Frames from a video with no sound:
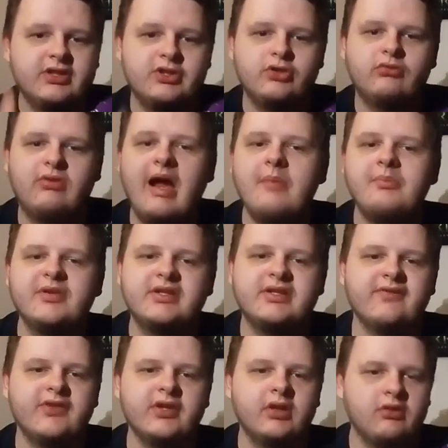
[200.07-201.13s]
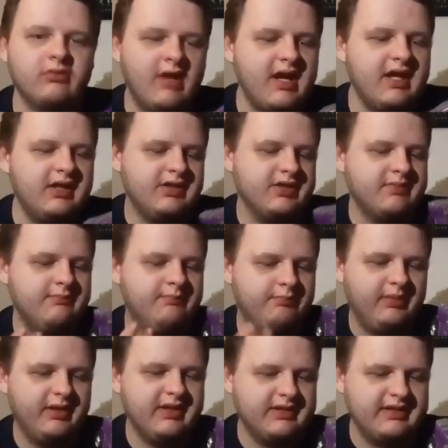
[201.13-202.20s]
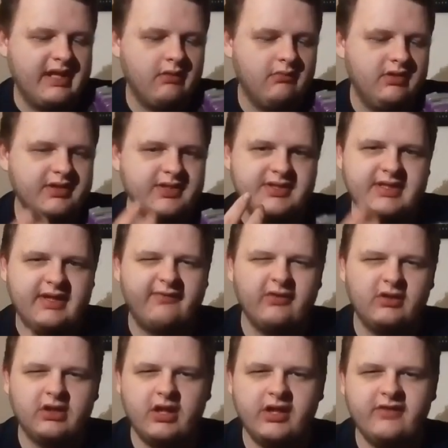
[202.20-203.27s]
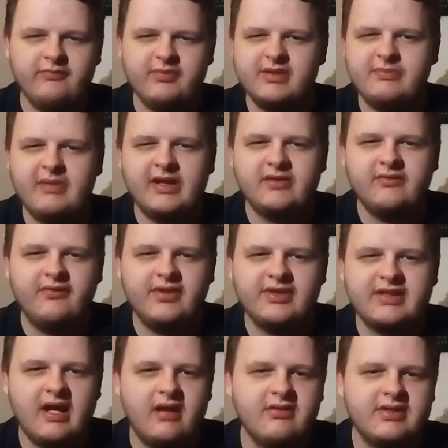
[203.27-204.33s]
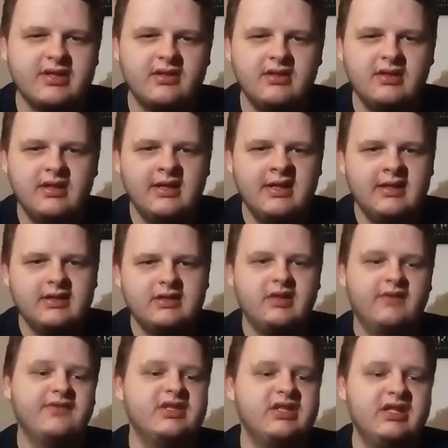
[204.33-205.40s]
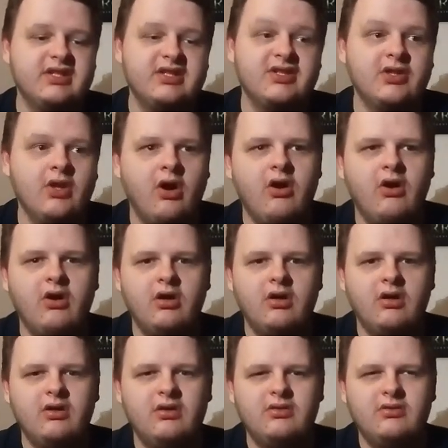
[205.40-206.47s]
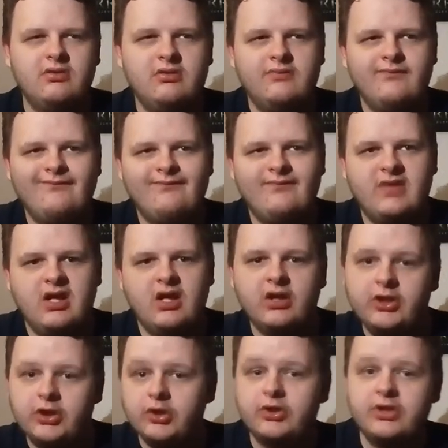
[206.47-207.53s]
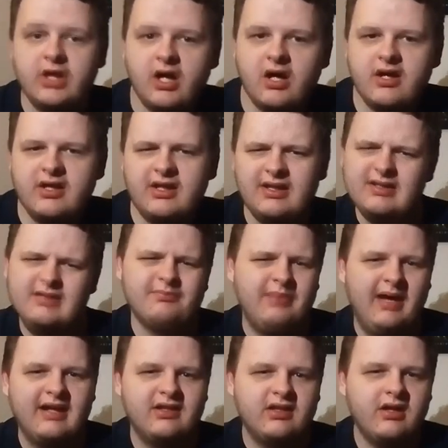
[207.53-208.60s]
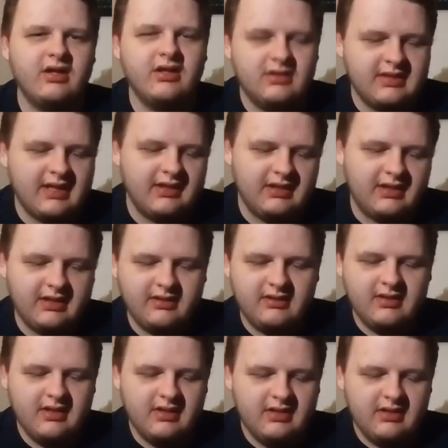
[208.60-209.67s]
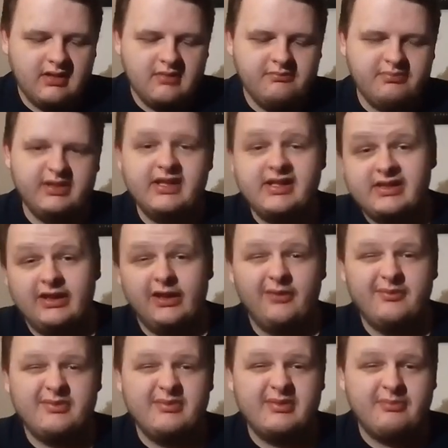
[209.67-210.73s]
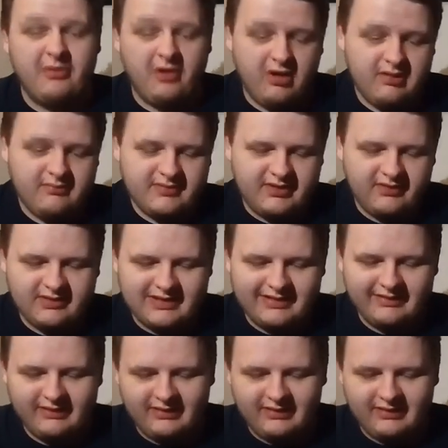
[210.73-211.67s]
drabness of the grey just brings out a different kind of perspective of this character, because obviously it's not a good guy, he's a bad guy technically, but he's still Optimus Prime, so it's